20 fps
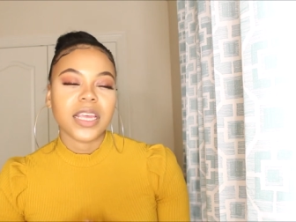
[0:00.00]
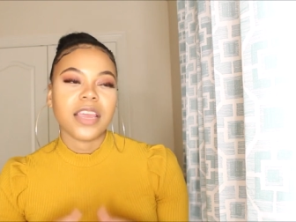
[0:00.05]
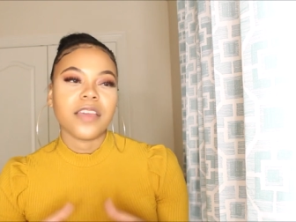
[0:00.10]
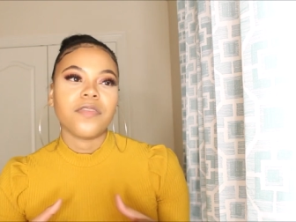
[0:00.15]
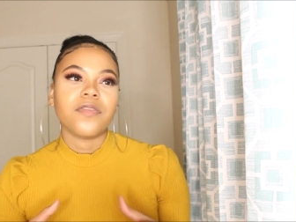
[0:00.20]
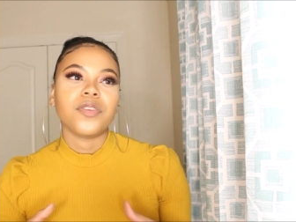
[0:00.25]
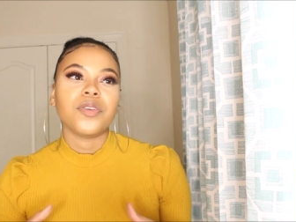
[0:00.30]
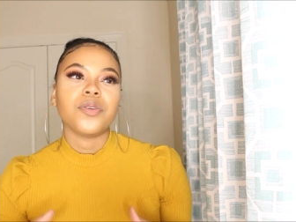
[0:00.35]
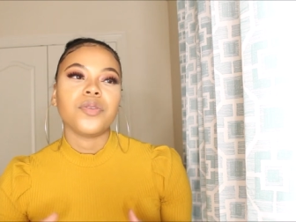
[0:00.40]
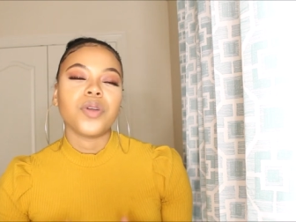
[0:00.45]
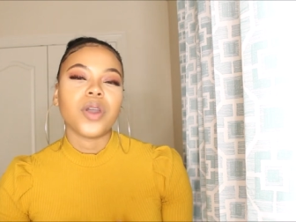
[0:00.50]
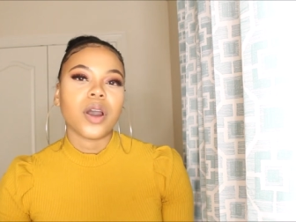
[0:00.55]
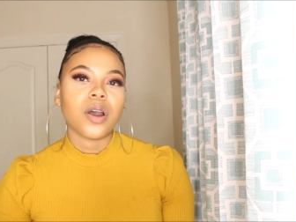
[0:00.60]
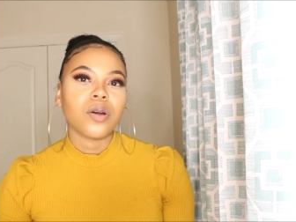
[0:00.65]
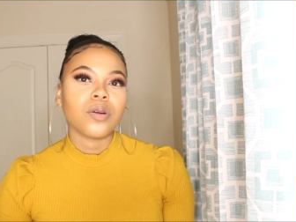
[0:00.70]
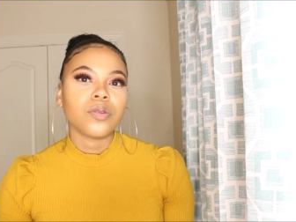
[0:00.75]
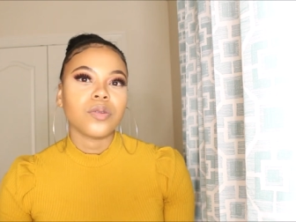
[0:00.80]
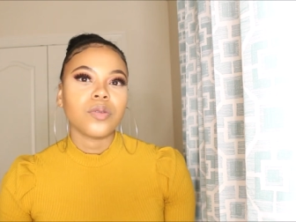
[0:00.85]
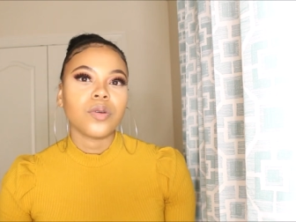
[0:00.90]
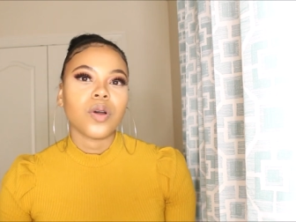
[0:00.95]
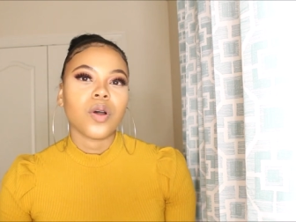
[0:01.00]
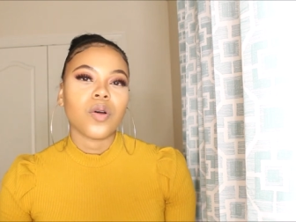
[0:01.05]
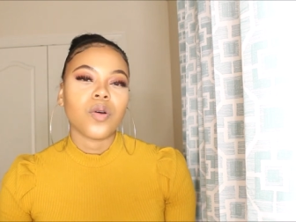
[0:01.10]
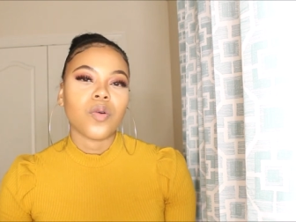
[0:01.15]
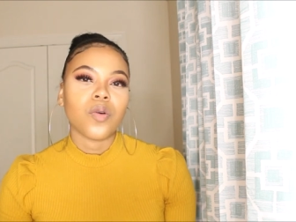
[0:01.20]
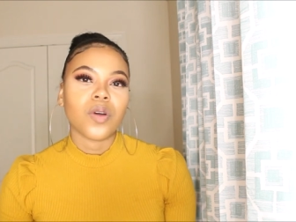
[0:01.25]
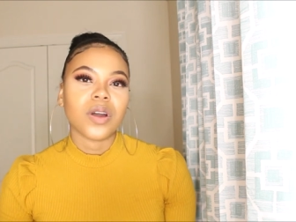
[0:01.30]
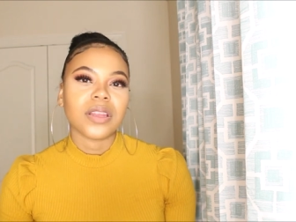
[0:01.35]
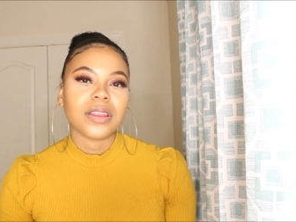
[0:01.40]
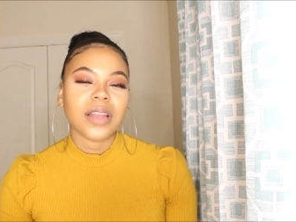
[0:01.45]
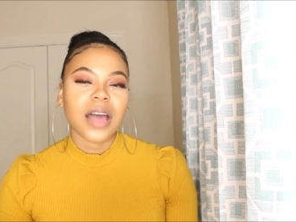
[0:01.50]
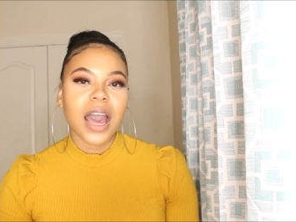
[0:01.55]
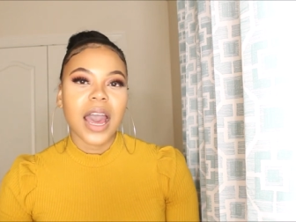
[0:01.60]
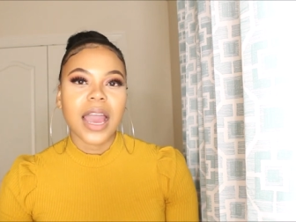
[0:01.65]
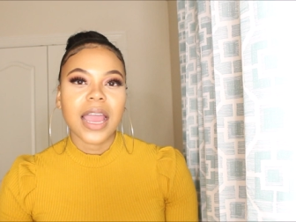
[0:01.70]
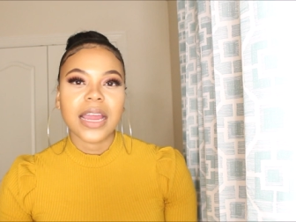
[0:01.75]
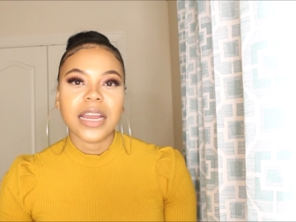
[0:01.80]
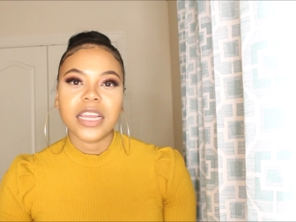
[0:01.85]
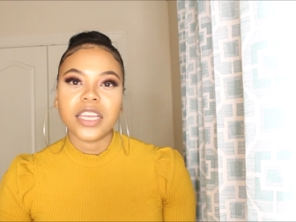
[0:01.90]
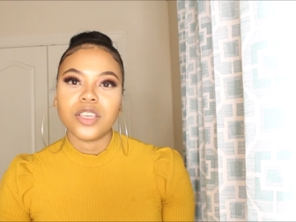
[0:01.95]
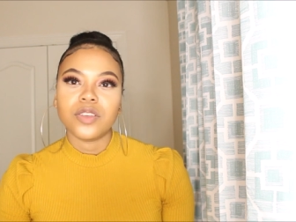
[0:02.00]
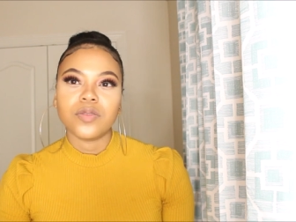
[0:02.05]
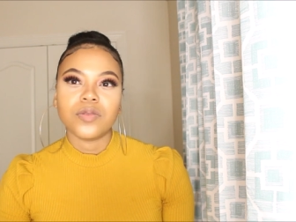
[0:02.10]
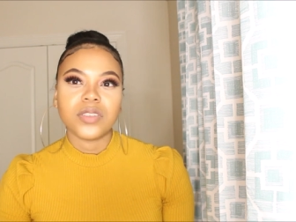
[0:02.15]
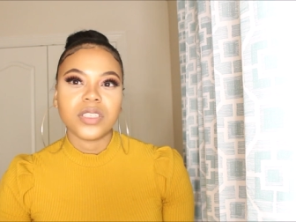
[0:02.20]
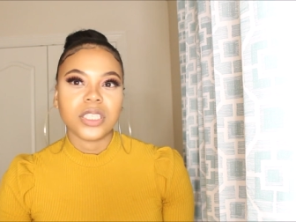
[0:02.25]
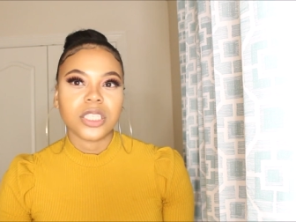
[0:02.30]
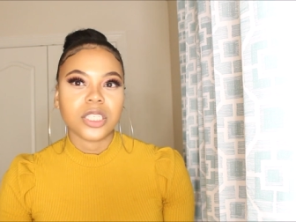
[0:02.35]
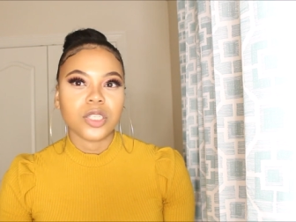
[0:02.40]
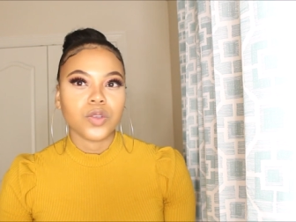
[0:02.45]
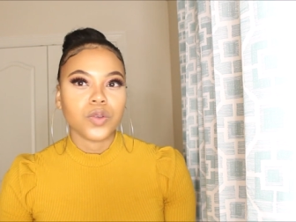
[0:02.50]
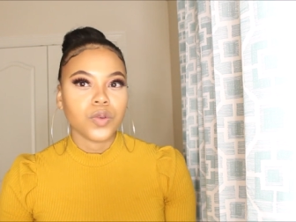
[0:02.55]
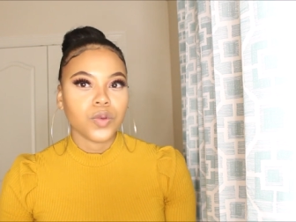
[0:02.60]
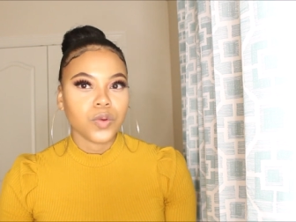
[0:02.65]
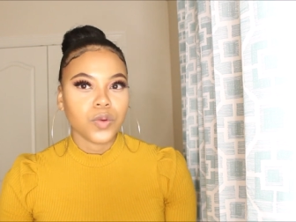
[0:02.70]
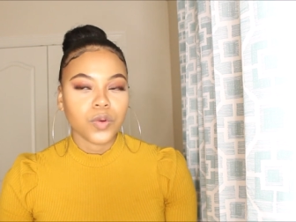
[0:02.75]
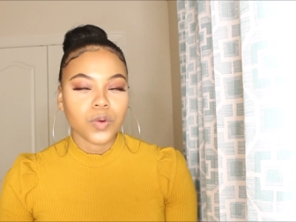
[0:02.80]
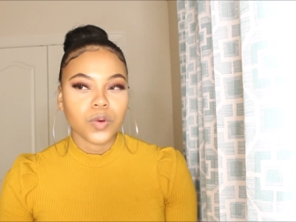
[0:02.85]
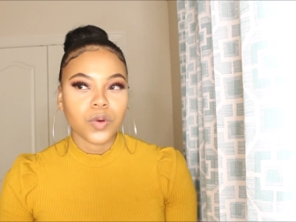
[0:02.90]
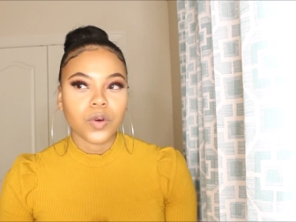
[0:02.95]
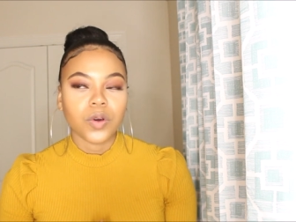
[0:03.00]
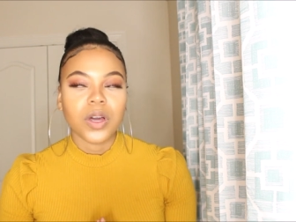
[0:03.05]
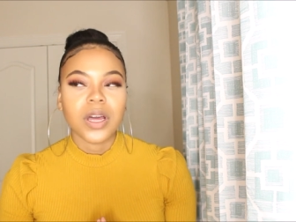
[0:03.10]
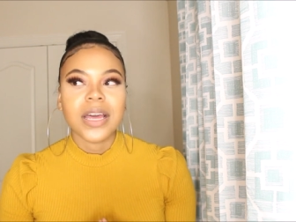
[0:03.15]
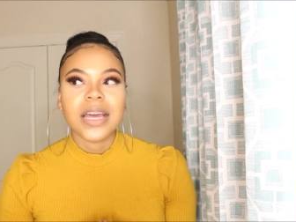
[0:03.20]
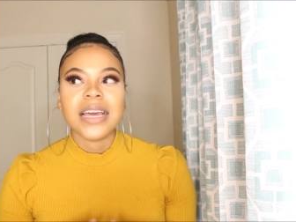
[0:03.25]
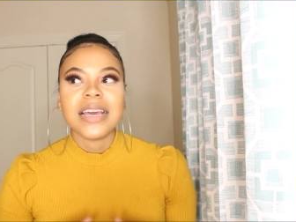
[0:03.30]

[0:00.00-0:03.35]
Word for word: If you go online and you just Google